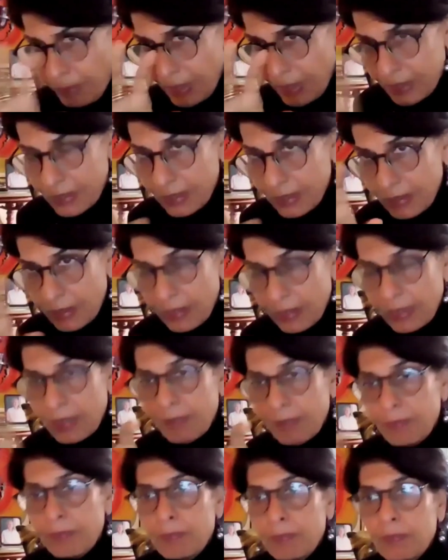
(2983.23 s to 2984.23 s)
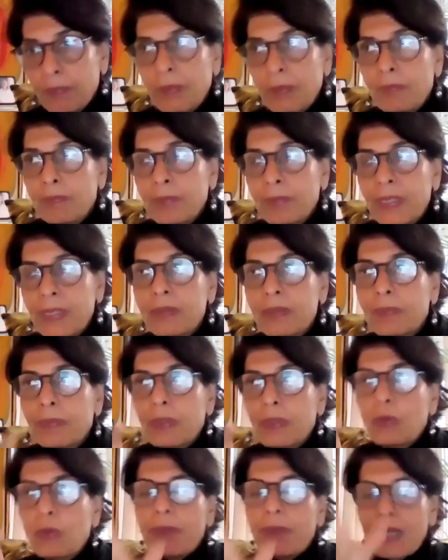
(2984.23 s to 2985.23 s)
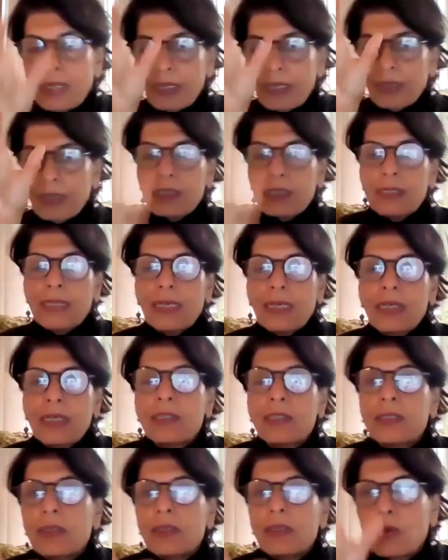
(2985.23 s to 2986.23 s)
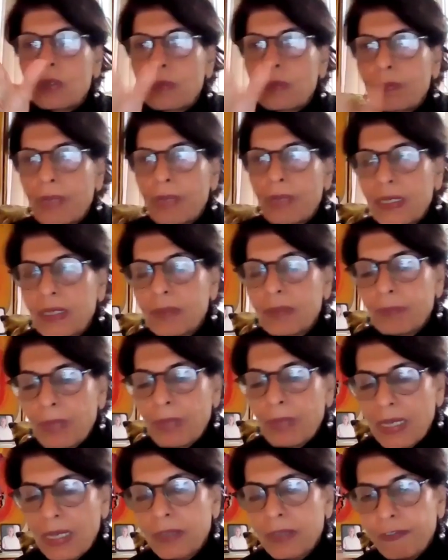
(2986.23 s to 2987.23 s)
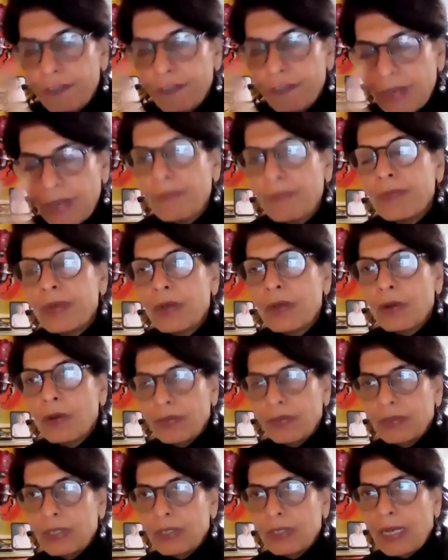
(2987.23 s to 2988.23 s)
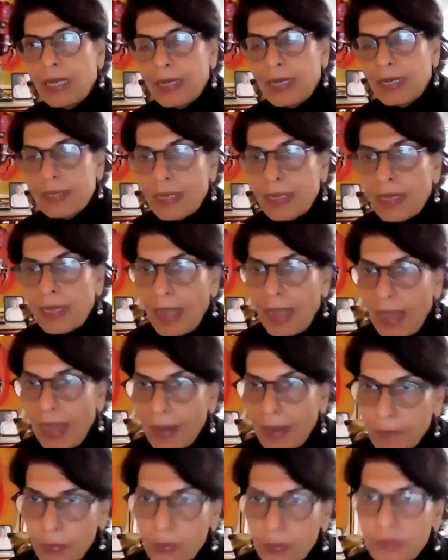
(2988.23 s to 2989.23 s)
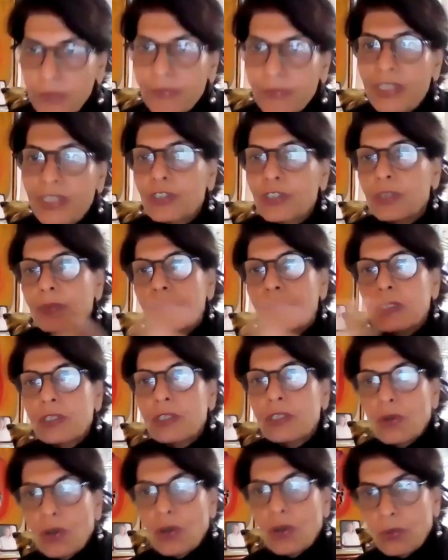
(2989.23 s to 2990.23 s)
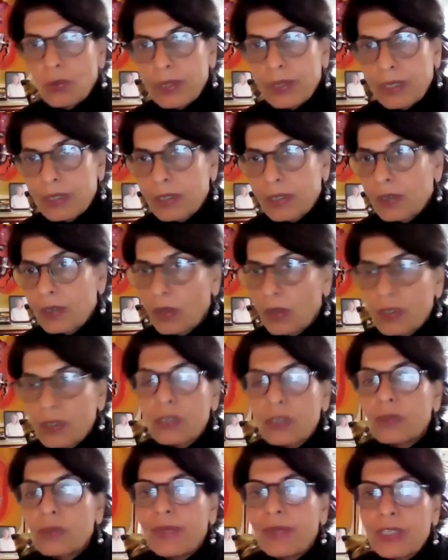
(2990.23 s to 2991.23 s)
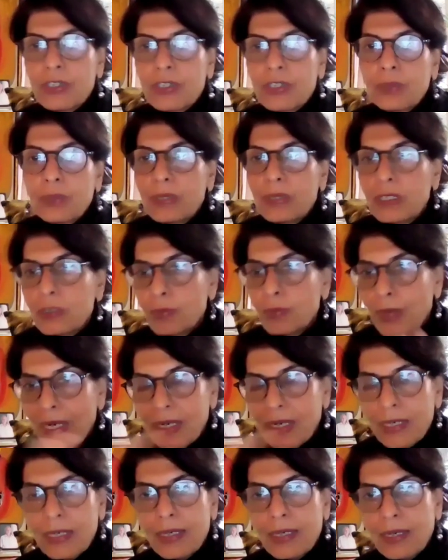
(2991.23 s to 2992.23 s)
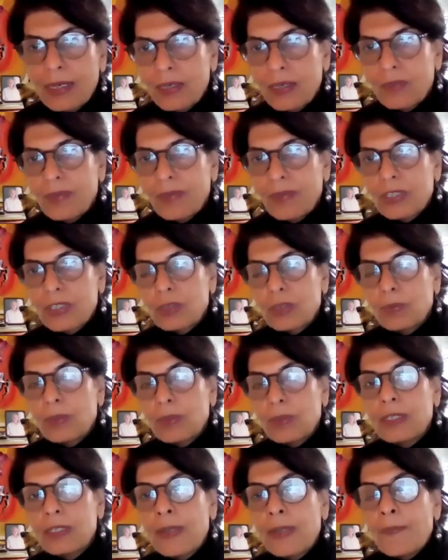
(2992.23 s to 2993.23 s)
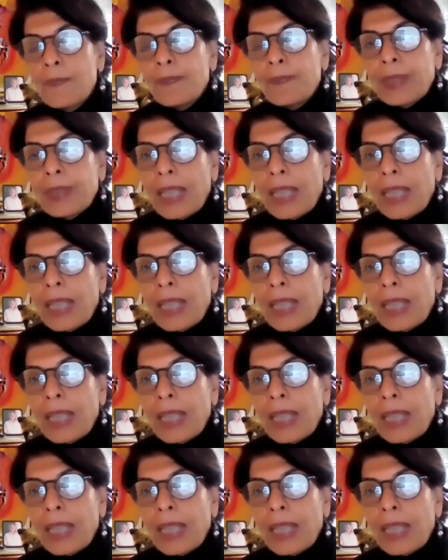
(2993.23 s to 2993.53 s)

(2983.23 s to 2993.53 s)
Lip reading: basically making the skeletal or the making the framework of the diet, and put vegetables along with it. Lots of vegetables, brightly colored vegetables.